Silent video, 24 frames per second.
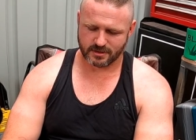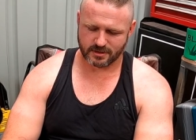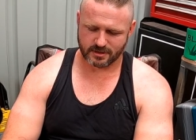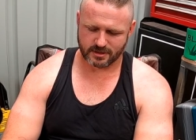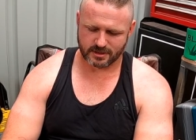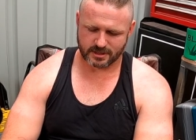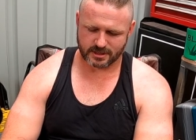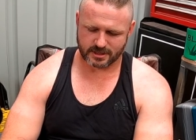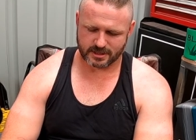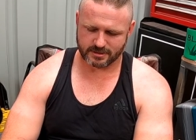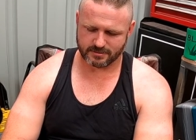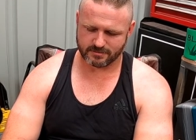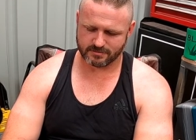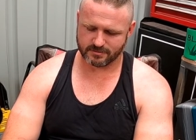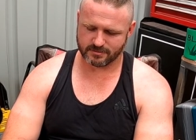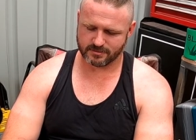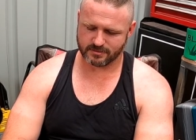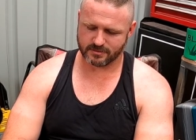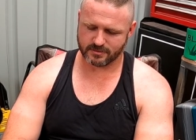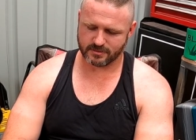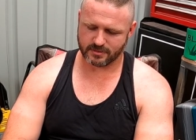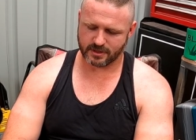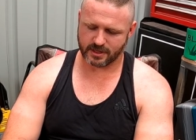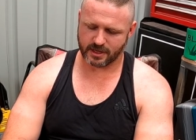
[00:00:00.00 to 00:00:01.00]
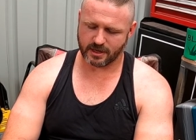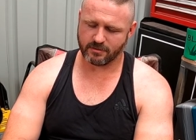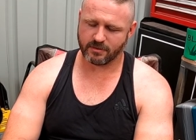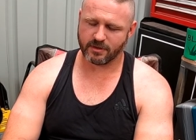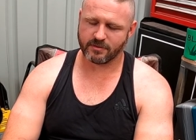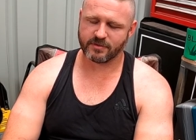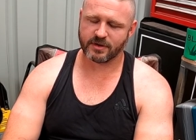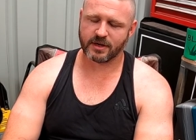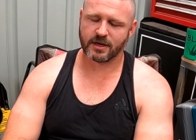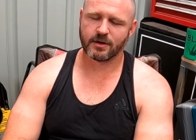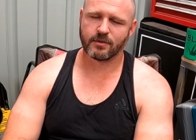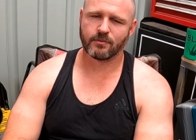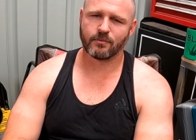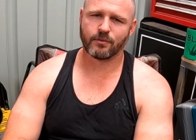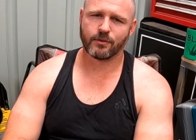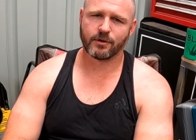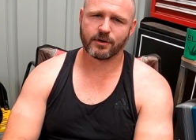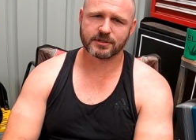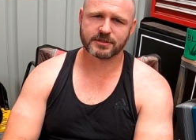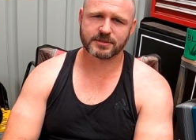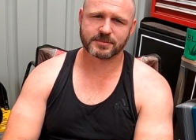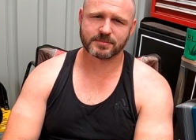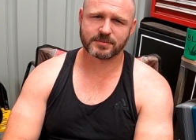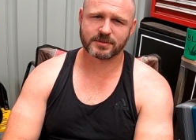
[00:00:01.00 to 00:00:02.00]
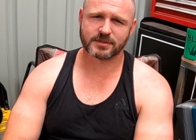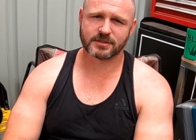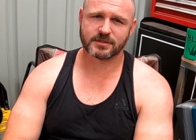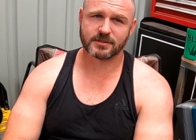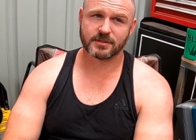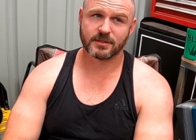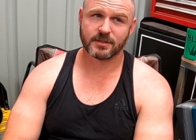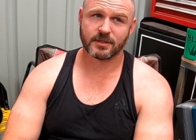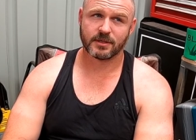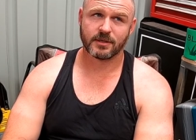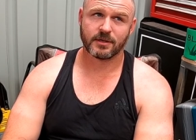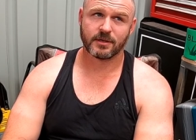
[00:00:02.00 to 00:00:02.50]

Um, however, wasps.